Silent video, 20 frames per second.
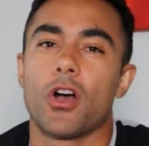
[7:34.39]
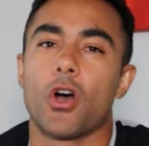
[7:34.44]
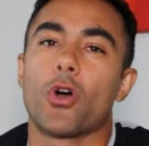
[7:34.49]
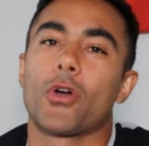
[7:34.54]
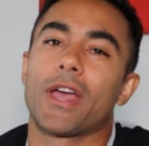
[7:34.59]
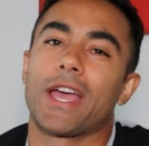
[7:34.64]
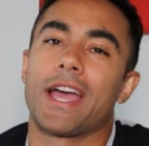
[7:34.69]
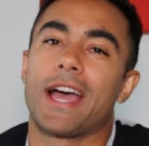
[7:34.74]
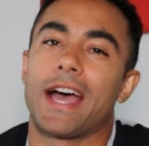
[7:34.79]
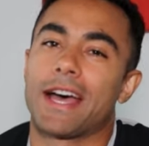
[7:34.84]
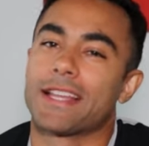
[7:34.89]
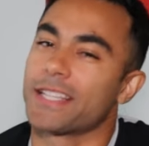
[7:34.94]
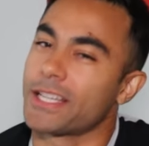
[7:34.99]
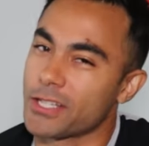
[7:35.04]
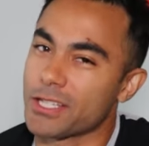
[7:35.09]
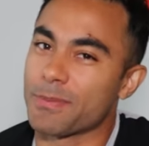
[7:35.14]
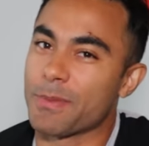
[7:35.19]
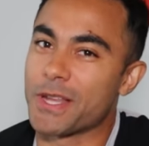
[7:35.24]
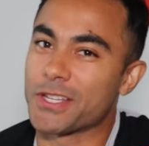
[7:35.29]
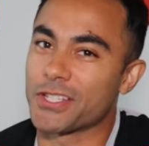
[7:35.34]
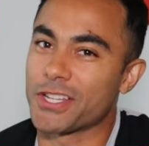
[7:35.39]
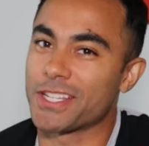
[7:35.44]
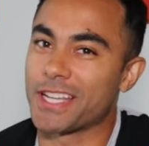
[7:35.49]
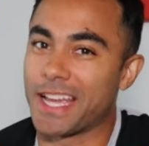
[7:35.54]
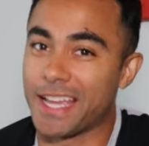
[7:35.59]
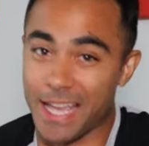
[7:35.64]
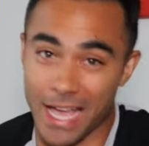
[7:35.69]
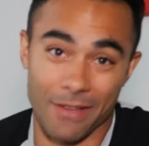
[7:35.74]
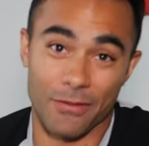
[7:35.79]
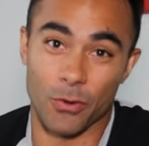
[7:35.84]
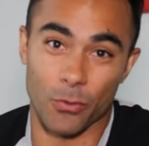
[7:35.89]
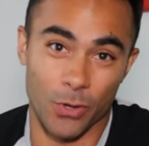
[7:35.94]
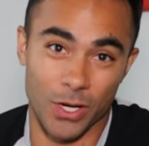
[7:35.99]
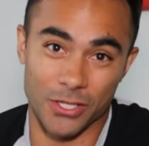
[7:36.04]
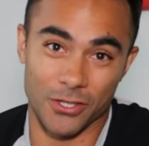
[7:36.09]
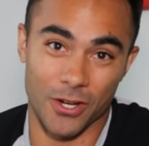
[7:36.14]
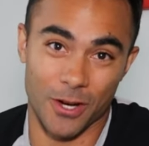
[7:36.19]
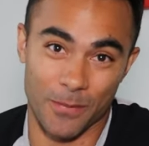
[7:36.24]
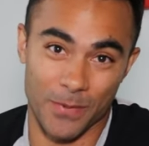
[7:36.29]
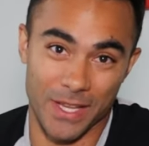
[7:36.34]
Okay, as I just mentioned, I haven't
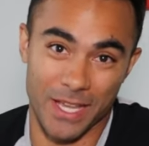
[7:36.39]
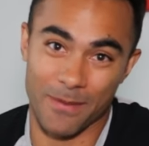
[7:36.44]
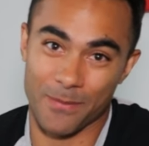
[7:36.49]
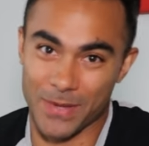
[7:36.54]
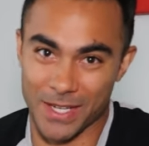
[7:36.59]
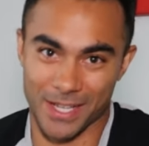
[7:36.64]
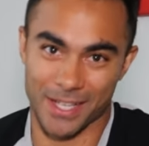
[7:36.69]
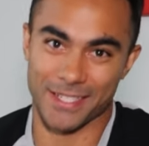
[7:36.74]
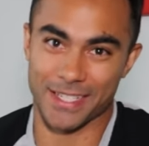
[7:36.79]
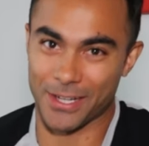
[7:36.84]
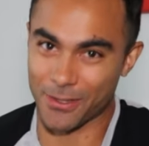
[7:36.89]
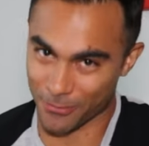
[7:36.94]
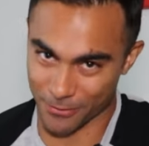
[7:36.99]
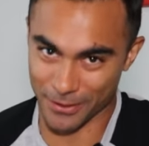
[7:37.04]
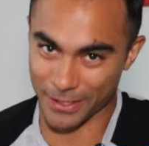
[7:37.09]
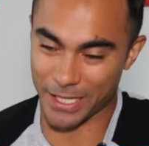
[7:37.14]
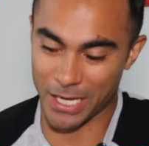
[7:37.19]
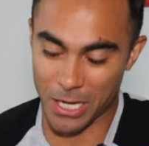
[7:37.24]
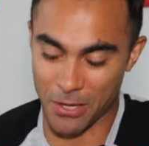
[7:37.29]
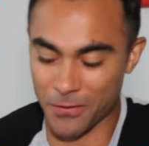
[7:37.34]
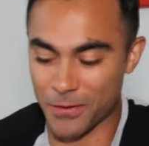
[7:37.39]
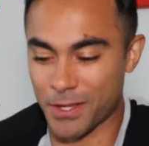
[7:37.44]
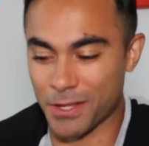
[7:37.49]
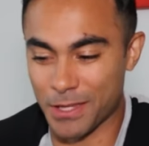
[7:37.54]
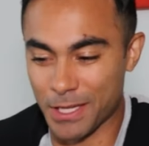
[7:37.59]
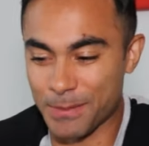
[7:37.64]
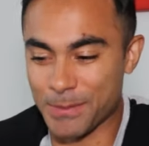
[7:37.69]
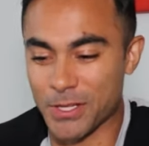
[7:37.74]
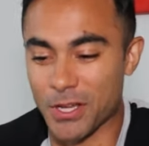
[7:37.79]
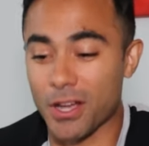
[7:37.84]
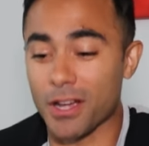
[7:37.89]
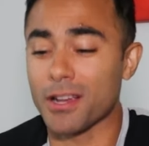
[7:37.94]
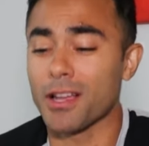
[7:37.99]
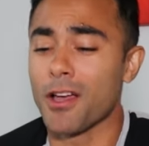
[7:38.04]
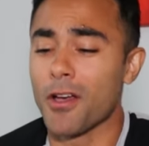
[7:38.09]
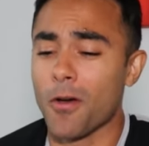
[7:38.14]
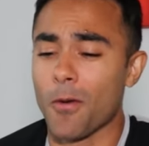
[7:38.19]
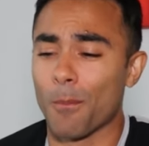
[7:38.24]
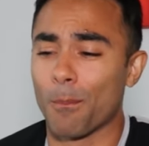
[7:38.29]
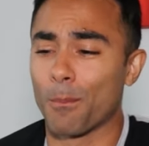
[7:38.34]
watched RPM because I don't really care for the theme song,
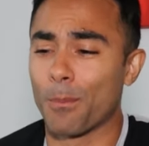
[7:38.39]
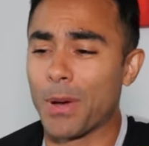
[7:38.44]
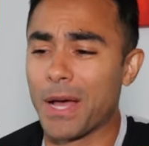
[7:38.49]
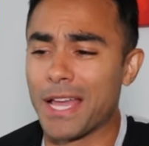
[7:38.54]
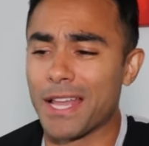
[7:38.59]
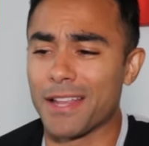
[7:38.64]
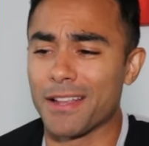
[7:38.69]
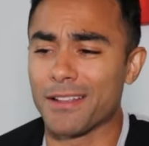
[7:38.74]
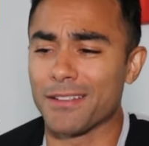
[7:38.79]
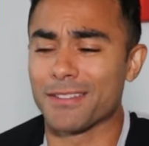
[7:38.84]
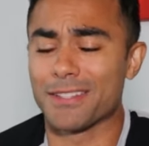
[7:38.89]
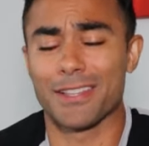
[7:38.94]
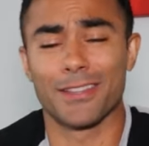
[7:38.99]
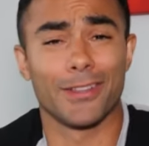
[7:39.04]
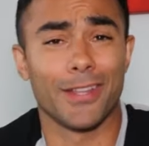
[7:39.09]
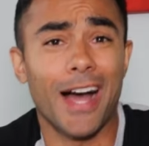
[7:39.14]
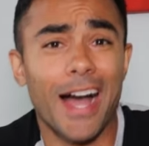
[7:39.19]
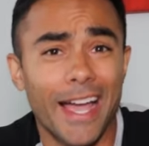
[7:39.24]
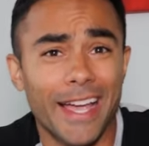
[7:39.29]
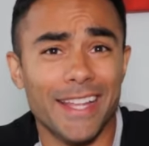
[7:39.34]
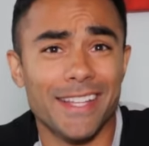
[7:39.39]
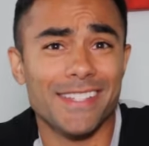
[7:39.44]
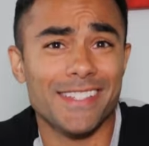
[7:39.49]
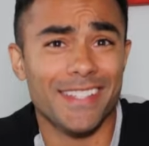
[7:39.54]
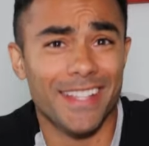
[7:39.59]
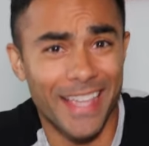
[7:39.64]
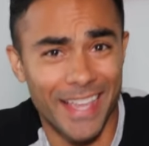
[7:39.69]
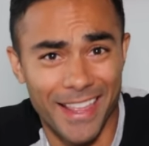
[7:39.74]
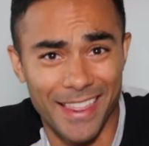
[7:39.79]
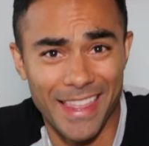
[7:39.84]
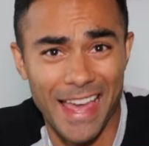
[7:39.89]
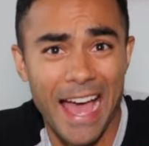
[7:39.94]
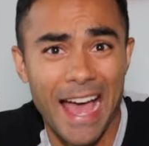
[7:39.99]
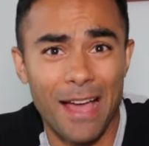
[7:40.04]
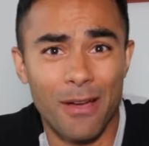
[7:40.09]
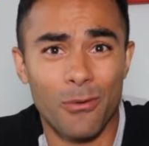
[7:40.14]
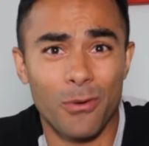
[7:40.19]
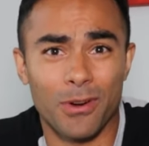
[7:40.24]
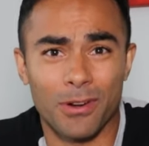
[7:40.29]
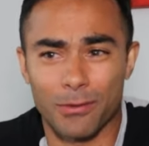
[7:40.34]
but lines like
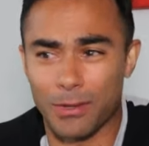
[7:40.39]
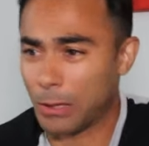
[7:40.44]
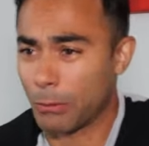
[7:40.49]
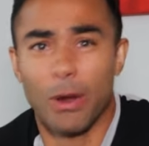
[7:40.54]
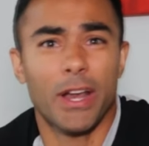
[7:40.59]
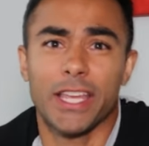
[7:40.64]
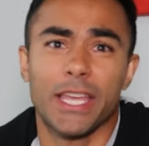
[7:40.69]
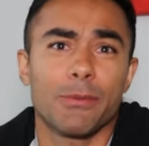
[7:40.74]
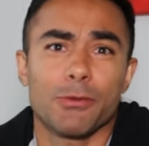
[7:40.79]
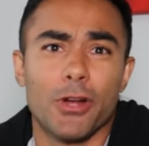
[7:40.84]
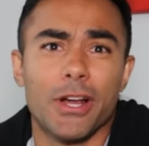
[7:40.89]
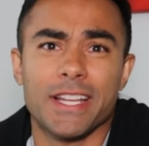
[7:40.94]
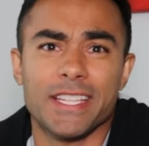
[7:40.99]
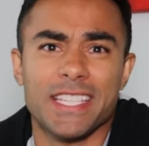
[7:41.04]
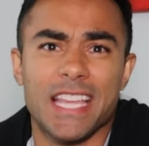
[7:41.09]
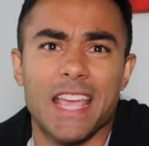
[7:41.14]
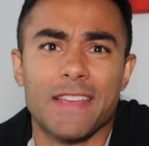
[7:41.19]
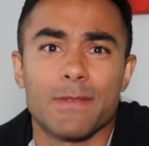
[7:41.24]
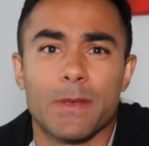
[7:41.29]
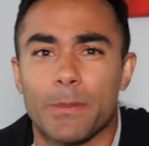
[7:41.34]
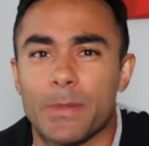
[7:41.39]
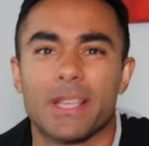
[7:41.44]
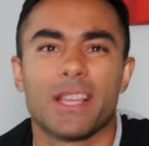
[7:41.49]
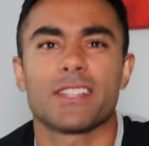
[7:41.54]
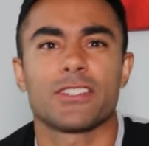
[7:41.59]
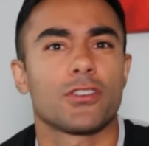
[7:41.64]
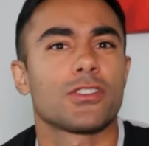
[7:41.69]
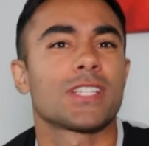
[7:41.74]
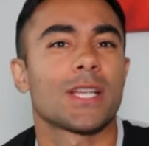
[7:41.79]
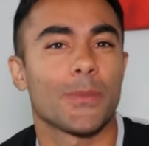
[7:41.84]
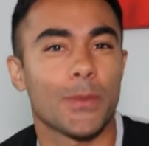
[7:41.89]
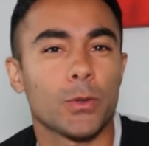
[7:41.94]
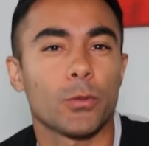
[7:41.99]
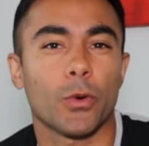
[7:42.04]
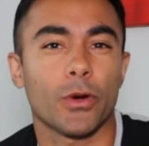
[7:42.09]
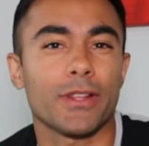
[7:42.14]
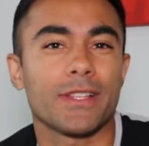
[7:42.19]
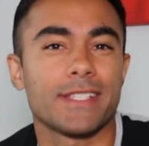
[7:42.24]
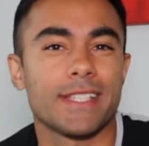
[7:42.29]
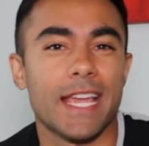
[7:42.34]
that were like, why do you keep trying to save me? Because you're someone
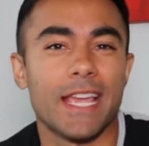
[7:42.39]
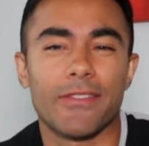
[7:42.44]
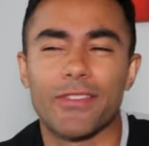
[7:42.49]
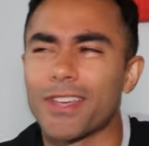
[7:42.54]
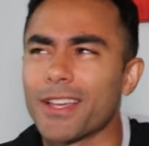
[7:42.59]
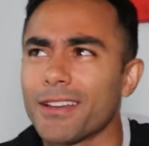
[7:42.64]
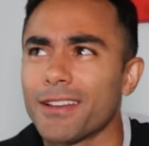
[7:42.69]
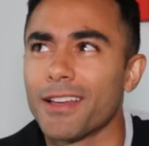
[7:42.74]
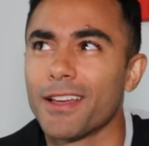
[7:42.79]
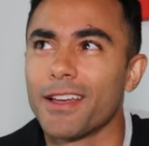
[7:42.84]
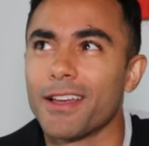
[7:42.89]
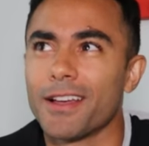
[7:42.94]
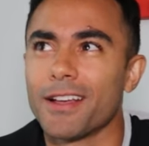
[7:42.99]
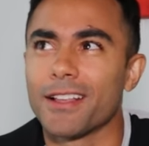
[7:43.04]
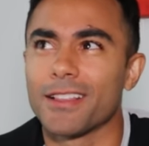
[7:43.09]
worth saving?